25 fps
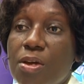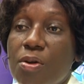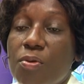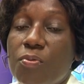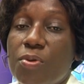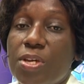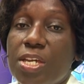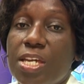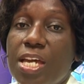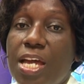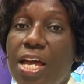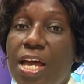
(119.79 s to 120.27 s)

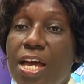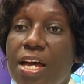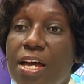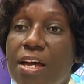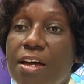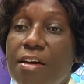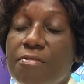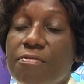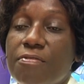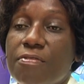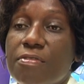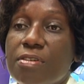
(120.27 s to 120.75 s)
we
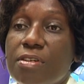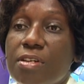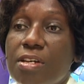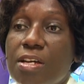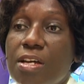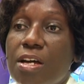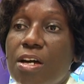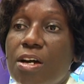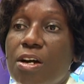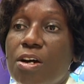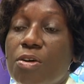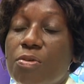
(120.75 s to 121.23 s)
have
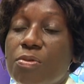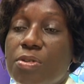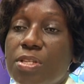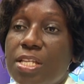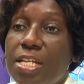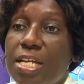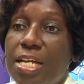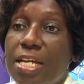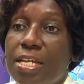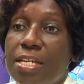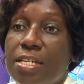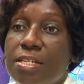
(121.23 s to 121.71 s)

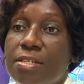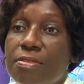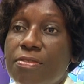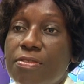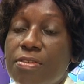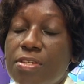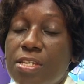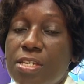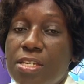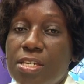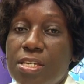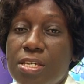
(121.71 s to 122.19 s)
outlined
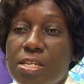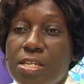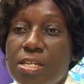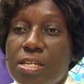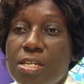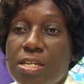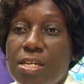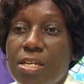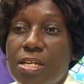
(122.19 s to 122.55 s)
the